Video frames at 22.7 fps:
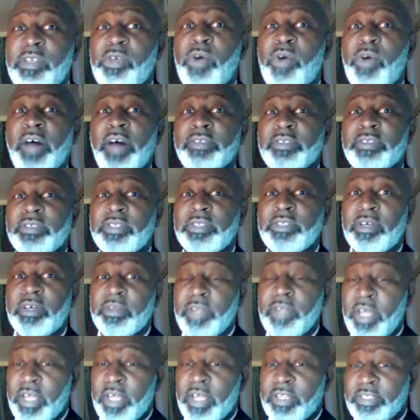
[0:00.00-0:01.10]
you all some
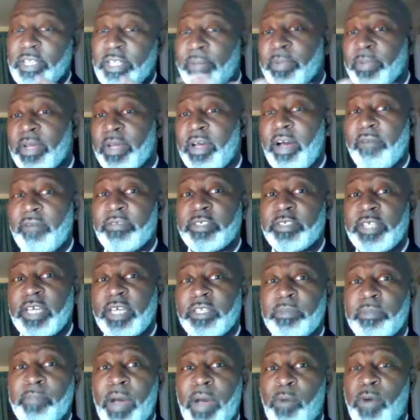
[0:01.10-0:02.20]
stuff, some of the
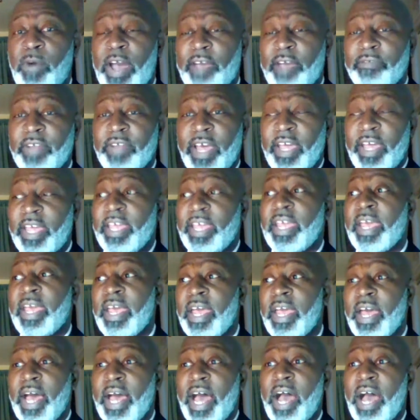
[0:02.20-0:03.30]
conversation my wife and I had.
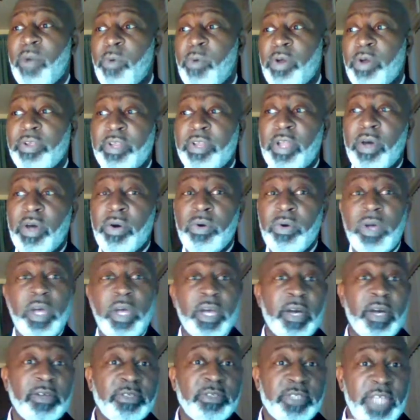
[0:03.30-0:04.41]
I want to know
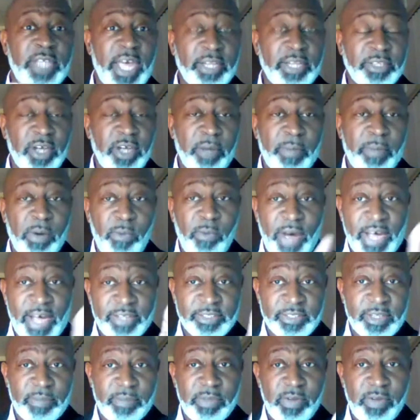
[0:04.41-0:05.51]
because you see, I told my wife
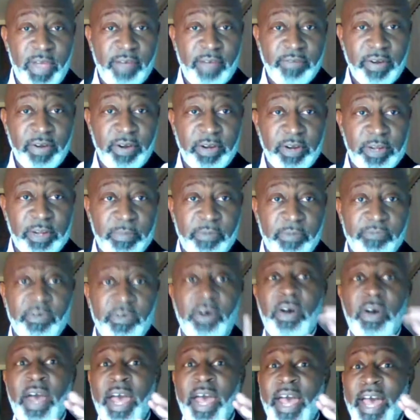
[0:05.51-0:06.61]
some you have heard it
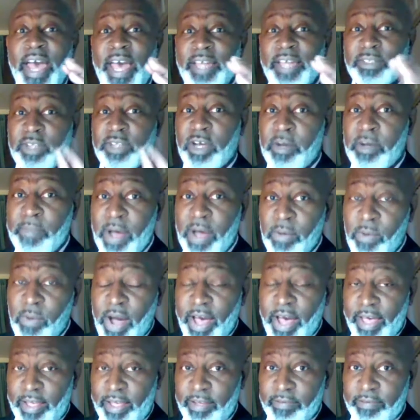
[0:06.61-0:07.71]
before. I told my
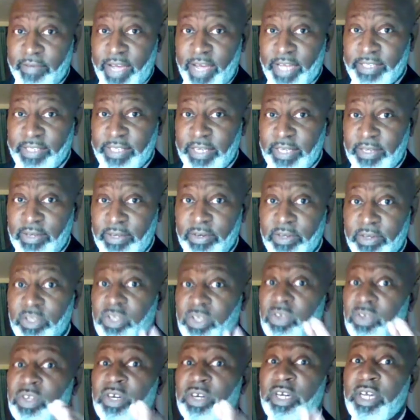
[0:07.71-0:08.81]
wife, I said, look,
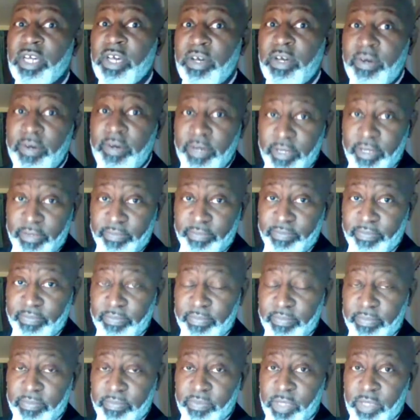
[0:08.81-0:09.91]
you look good,
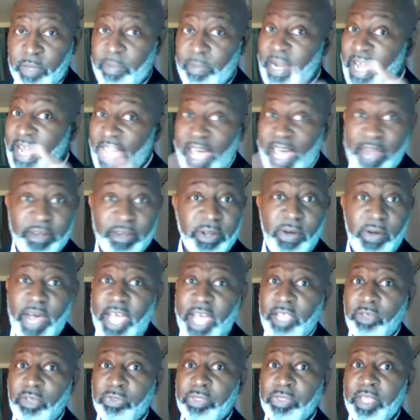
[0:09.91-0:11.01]
but I got to know how
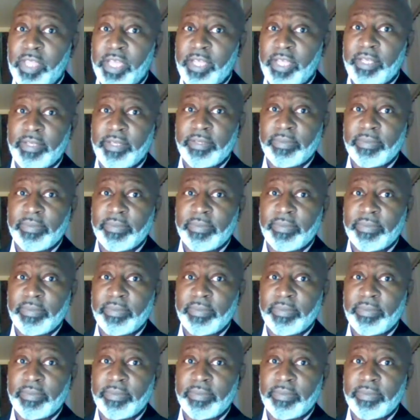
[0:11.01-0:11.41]
you think.